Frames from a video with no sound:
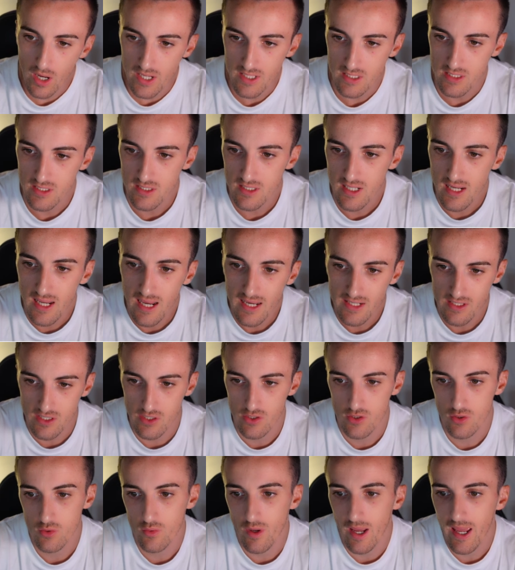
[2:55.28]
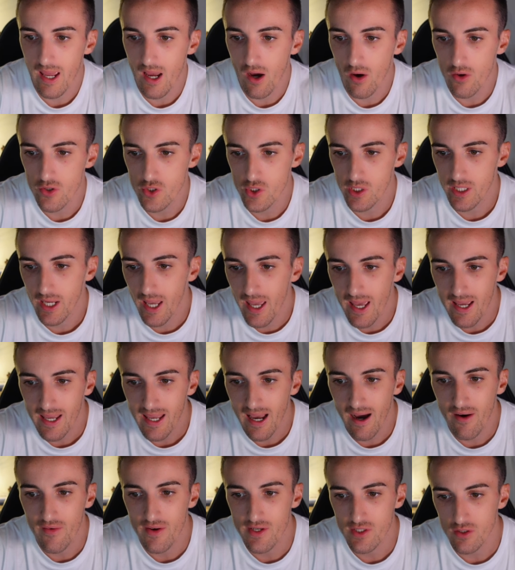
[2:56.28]
guys can see here, to do a 100K
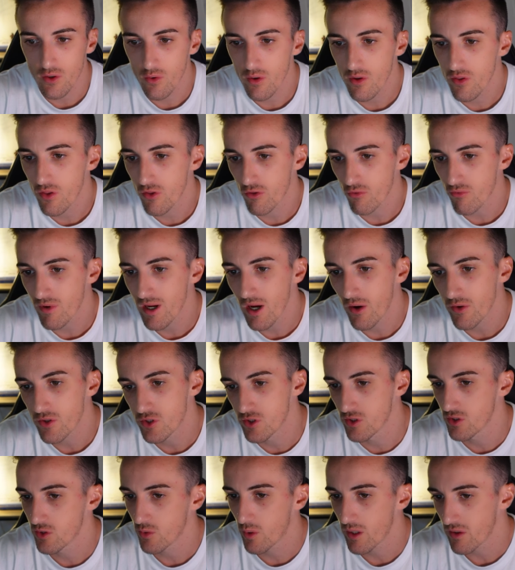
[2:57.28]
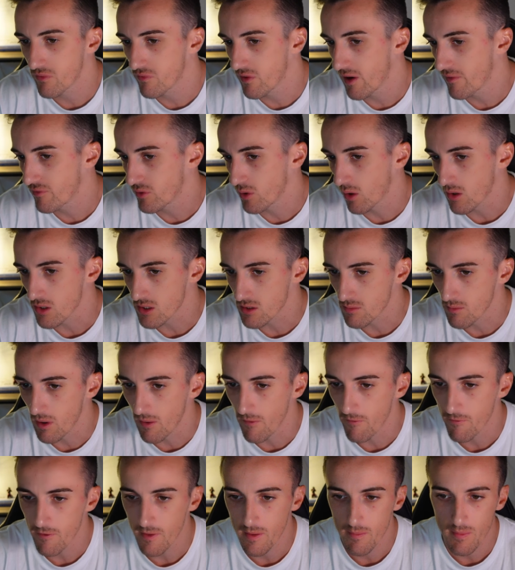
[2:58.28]
account, it's only $325 a
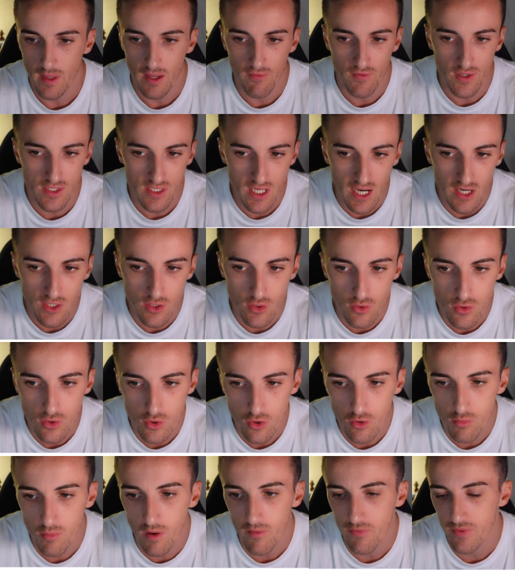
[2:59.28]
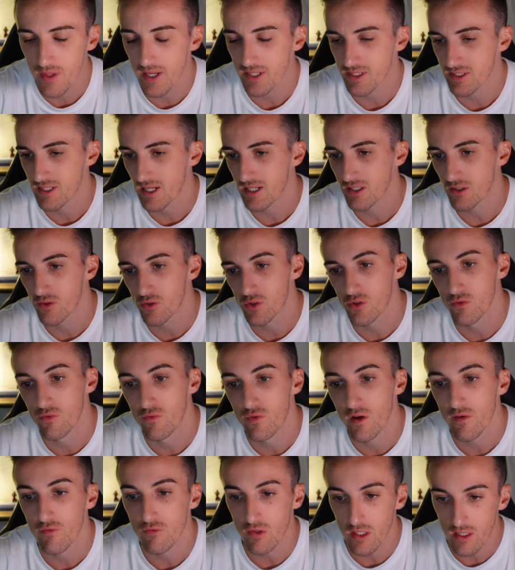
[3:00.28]
month. If it takes you 2 months, that's
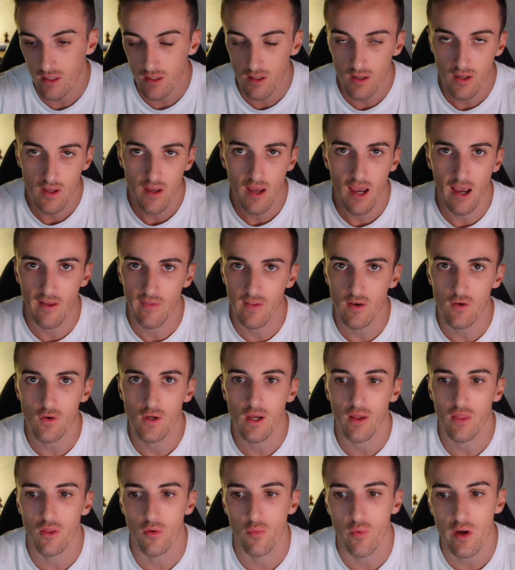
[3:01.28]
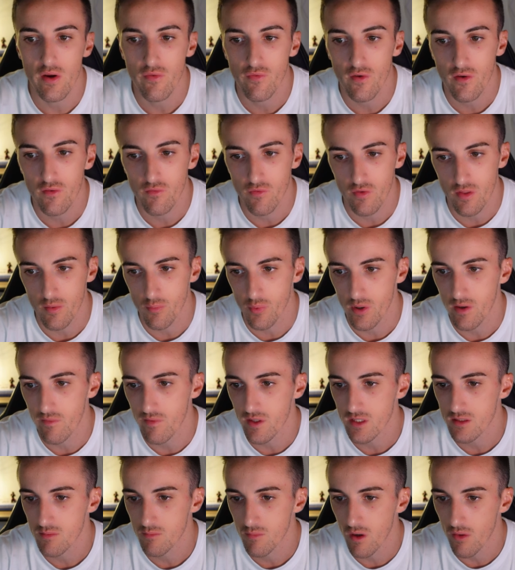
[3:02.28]
$650, and then you get the refund for the
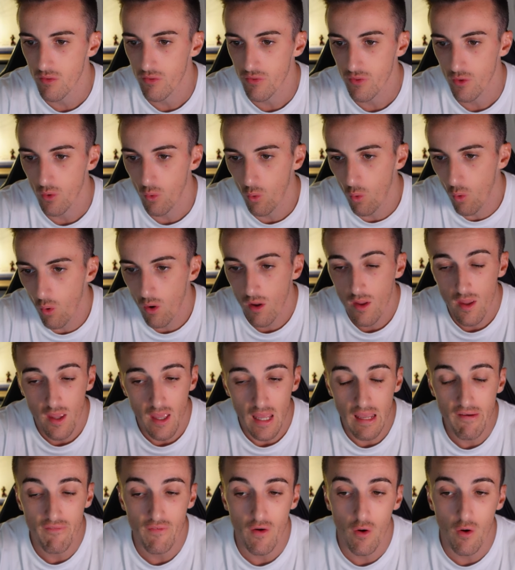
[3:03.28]
previous month. Or if